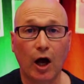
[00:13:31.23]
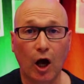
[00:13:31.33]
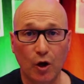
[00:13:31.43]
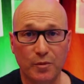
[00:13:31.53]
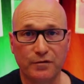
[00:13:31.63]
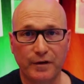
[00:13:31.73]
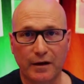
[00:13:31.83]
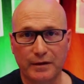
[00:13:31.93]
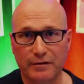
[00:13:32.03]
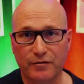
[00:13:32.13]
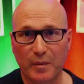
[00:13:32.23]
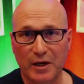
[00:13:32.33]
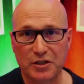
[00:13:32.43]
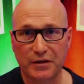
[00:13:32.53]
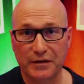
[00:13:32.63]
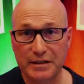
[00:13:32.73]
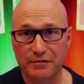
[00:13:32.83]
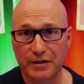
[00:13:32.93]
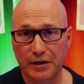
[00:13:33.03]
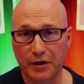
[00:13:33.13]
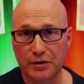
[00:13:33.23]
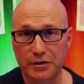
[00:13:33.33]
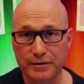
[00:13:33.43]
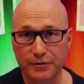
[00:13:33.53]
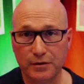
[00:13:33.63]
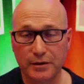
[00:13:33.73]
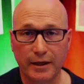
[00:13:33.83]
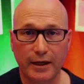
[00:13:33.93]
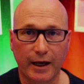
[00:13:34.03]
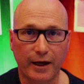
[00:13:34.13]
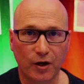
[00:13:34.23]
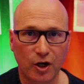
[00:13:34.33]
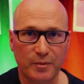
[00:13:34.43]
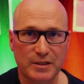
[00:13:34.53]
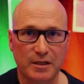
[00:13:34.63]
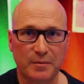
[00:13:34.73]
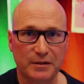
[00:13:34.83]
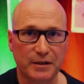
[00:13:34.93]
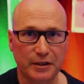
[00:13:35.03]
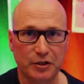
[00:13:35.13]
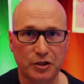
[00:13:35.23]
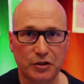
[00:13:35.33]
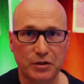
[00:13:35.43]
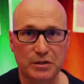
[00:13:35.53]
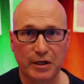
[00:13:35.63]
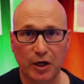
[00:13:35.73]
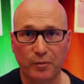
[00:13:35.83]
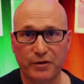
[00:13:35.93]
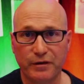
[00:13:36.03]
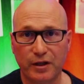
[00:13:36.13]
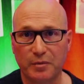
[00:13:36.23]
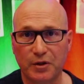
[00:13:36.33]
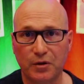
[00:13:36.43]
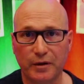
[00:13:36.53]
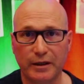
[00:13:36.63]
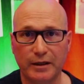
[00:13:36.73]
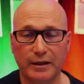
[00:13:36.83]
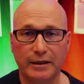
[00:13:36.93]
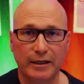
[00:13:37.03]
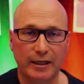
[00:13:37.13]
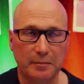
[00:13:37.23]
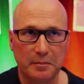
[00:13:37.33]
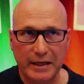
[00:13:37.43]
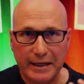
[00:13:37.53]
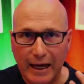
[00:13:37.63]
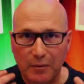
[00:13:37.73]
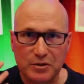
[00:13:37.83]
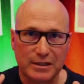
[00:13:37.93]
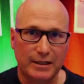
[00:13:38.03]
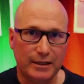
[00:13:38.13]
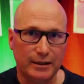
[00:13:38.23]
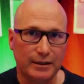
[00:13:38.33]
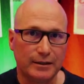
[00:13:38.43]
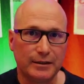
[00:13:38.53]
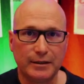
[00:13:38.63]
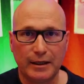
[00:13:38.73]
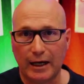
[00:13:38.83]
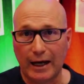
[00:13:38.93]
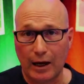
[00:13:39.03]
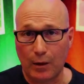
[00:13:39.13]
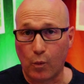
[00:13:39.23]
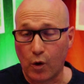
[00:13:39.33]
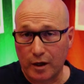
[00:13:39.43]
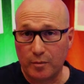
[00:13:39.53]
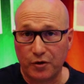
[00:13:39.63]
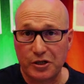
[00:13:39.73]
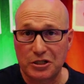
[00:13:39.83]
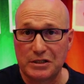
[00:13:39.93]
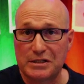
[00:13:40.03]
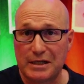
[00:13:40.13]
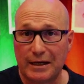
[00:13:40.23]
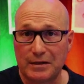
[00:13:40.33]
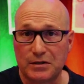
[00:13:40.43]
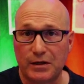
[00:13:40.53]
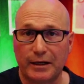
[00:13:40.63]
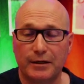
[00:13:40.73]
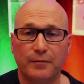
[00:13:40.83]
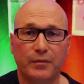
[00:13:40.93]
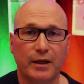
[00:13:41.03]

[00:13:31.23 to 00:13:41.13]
I hope you found the information in this video useful, and I hope it's something that you can use to help develop your ear in being able to hear what compression sounds like.